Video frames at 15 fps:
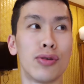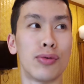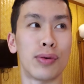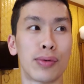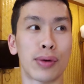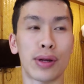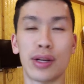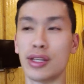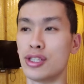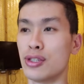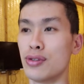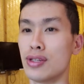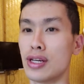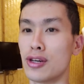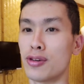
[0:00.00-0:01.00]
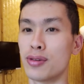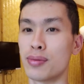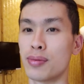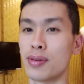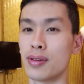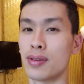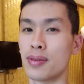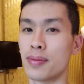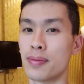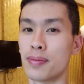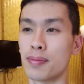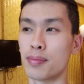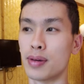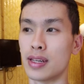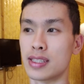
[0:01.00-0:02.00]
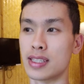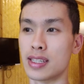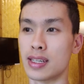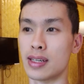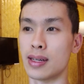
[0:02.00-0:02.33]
know what we're gonna do now, but